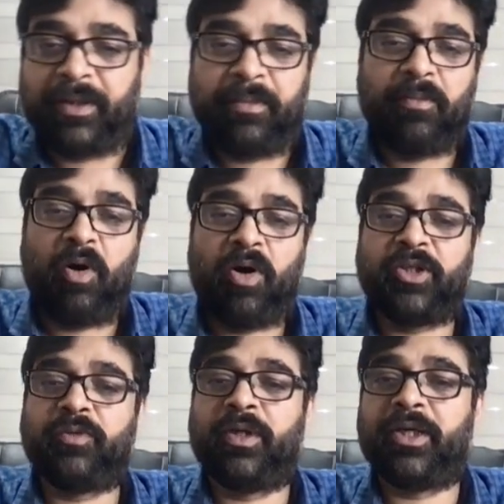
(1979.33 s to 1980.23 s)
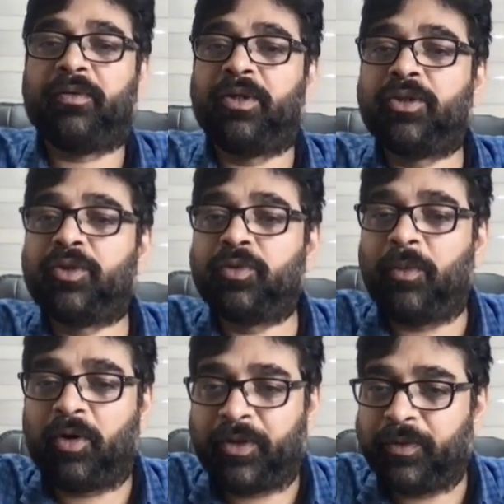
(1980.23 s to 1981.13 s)
Mod u1 equal to 2
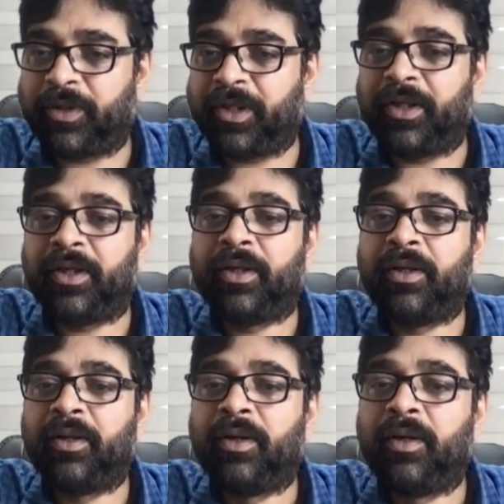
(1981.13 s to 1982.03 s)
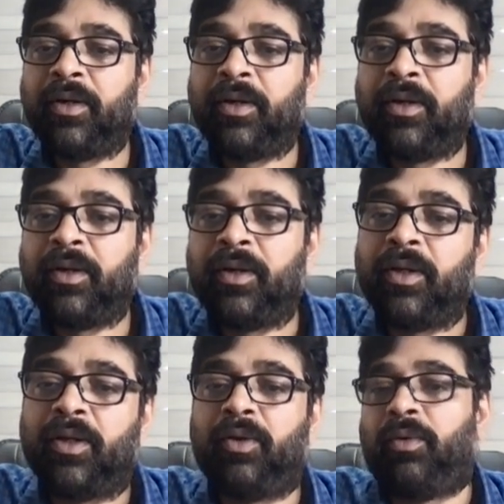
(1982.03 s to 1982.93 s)
mod u3.
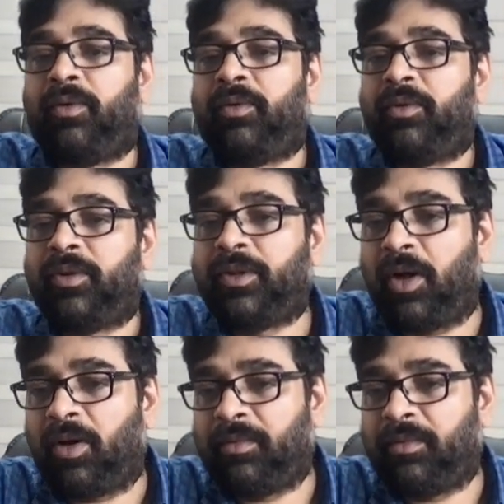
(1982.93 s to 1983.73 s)
No, this is wrong.